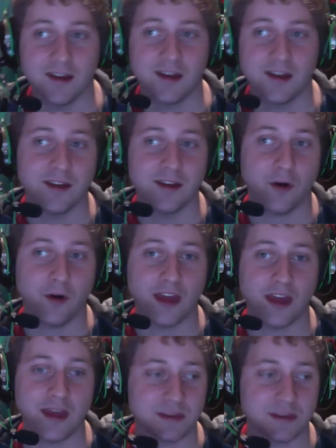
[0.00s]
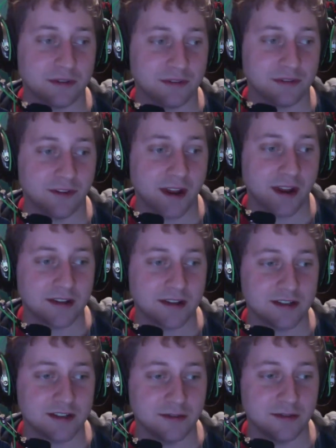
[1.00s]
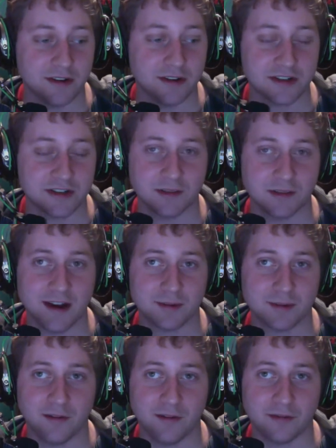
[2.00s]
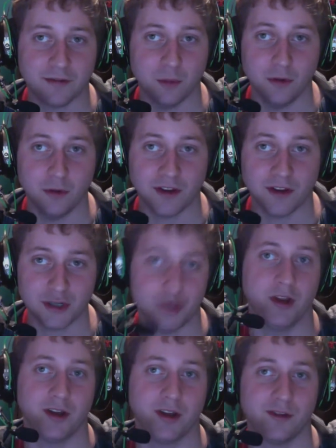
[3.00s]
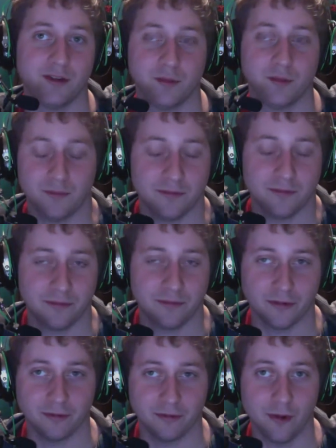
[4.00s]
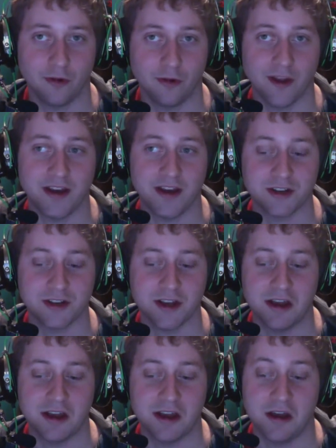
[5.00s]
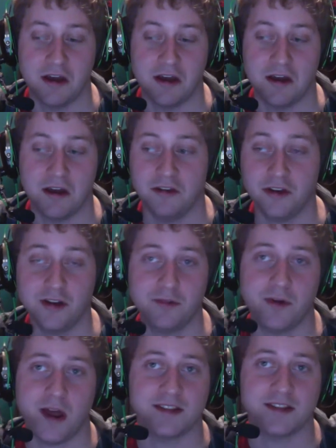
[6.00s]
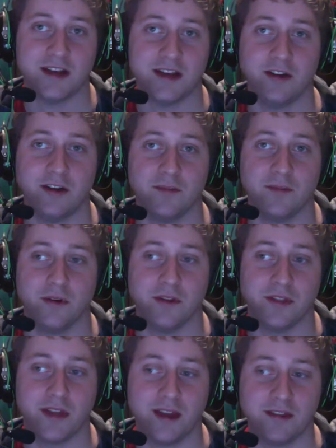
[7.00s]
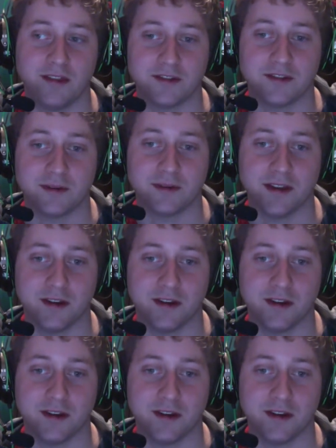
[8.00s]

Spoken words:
if all game someone's forgetting to do an additional -1 for moving and shooting or for long range, you're gonna want to tell your opponent that. This way,